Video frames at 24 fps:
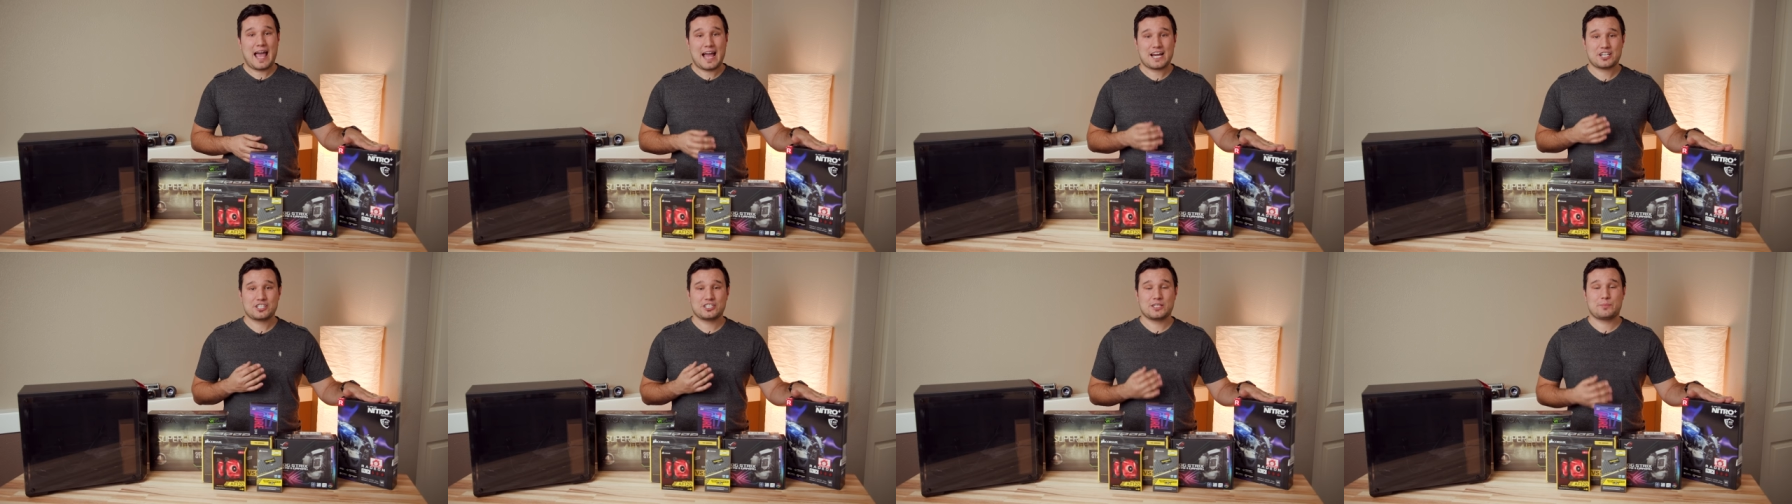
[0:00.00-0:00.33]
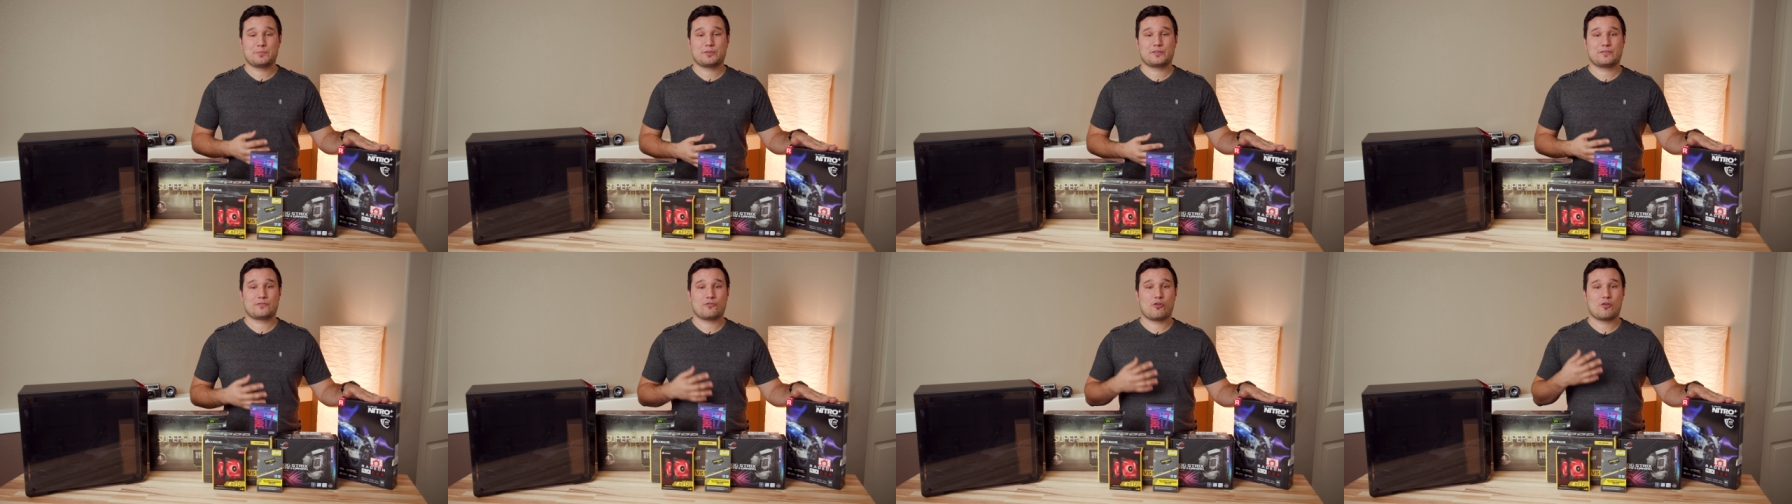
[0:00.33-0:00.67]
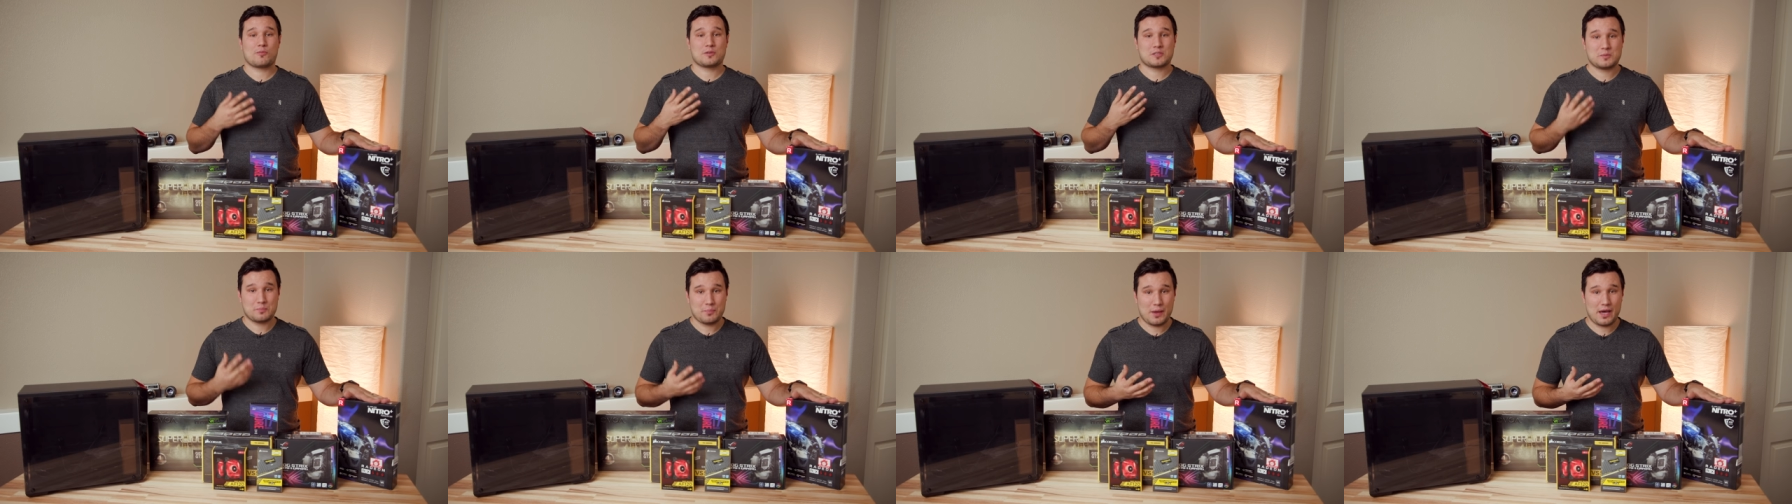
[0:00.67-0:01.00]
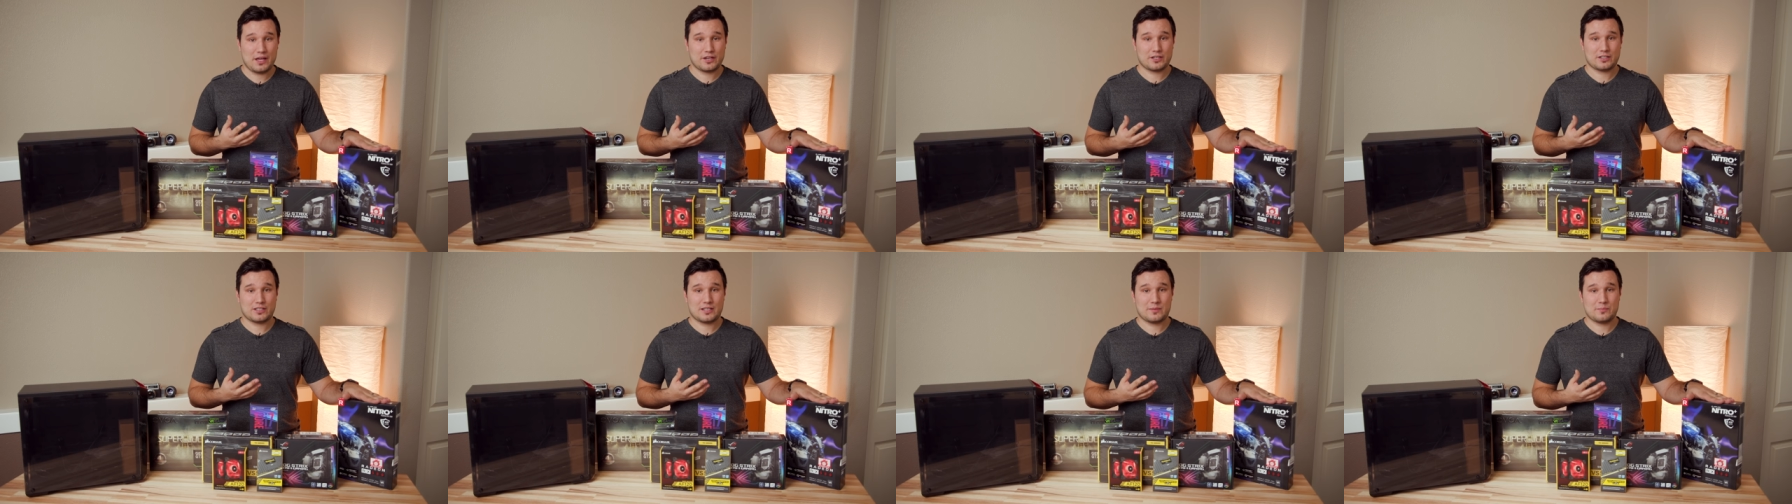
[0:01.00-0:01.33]
actually performs
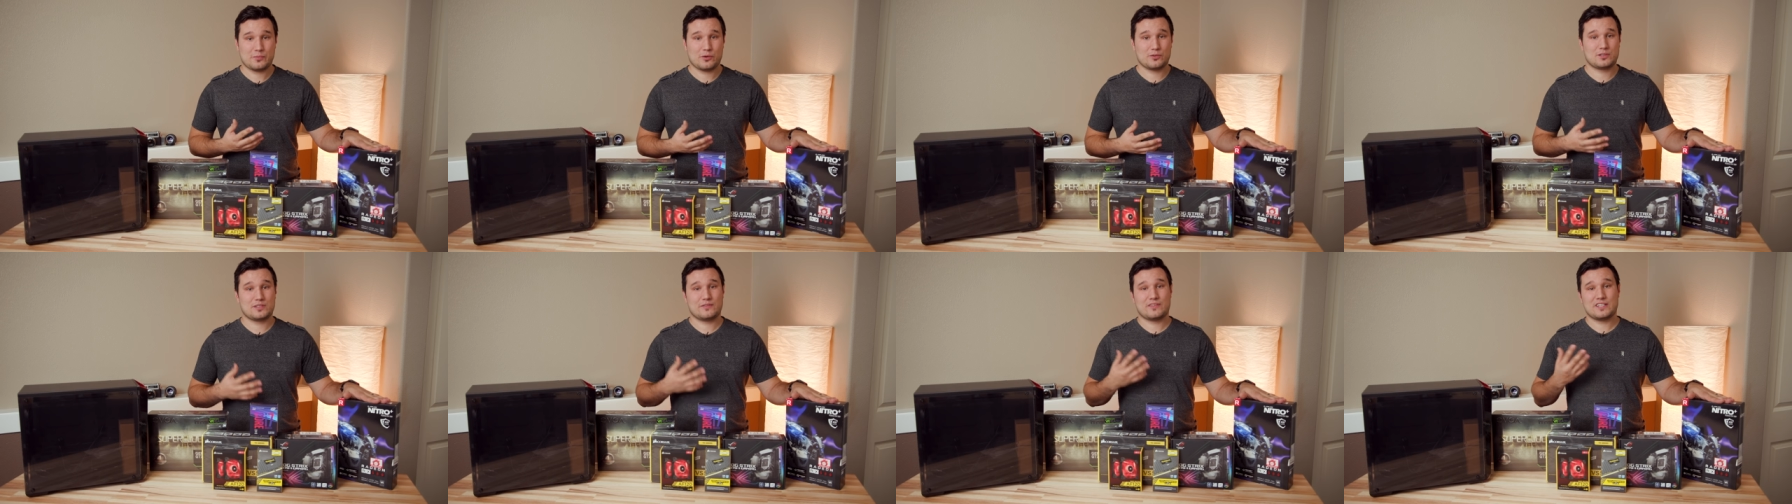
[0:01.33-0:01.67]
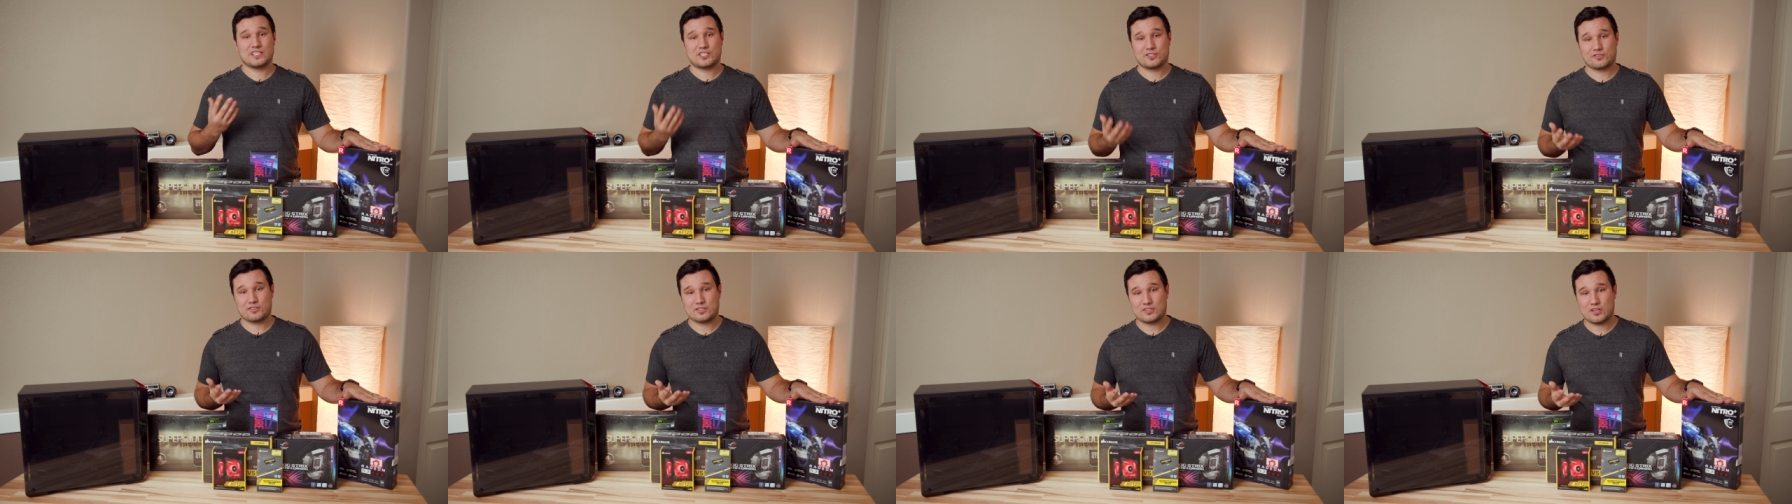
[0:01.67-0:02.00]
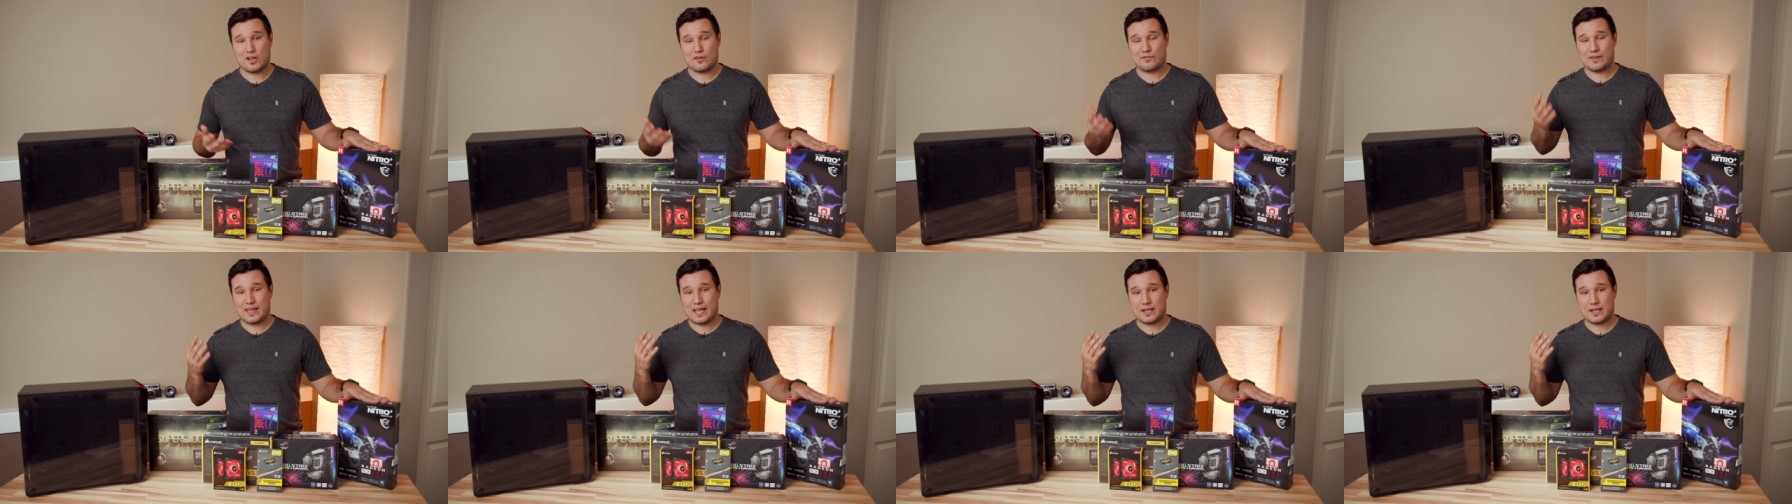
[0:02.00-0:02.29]
better in both DaVinci Resolve